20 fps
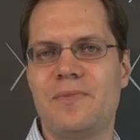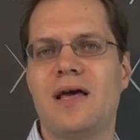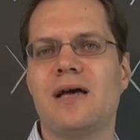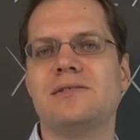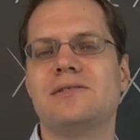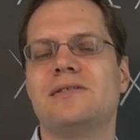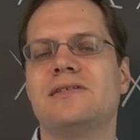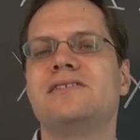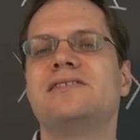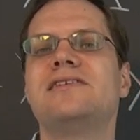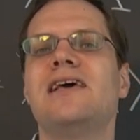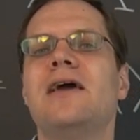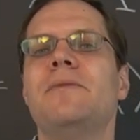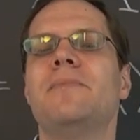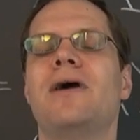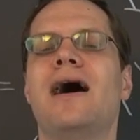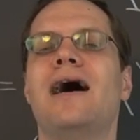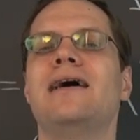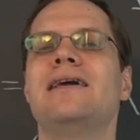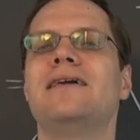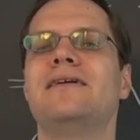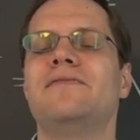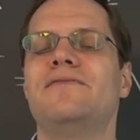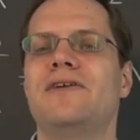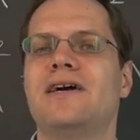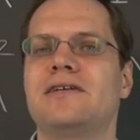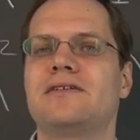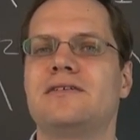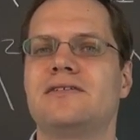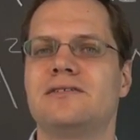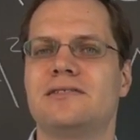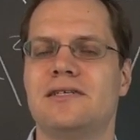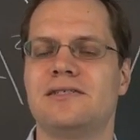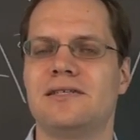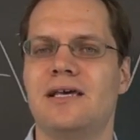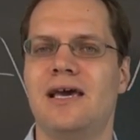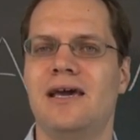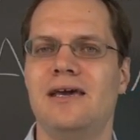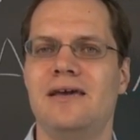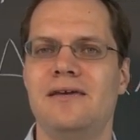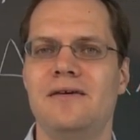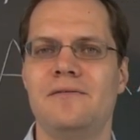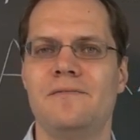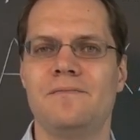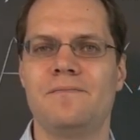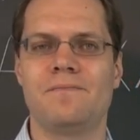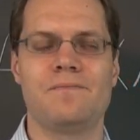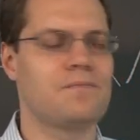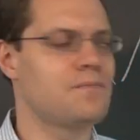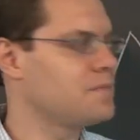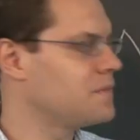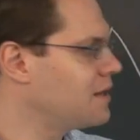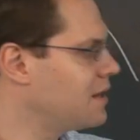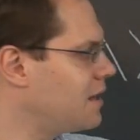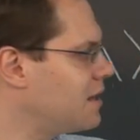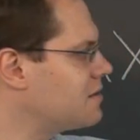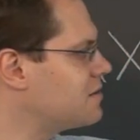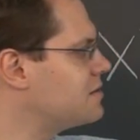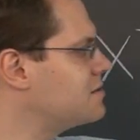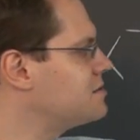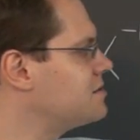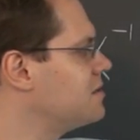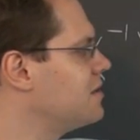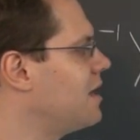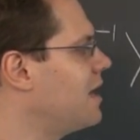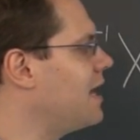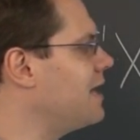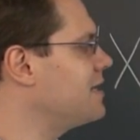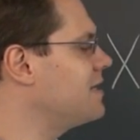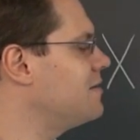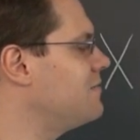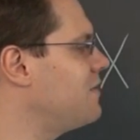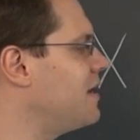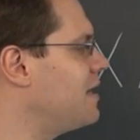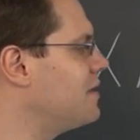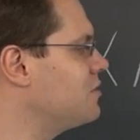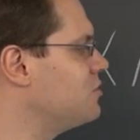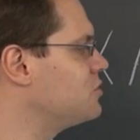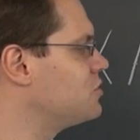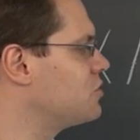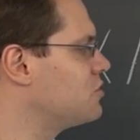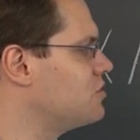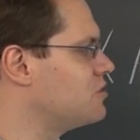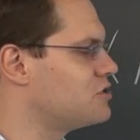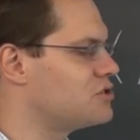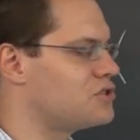has the same eigenvectors as a, and its eigenvalues are the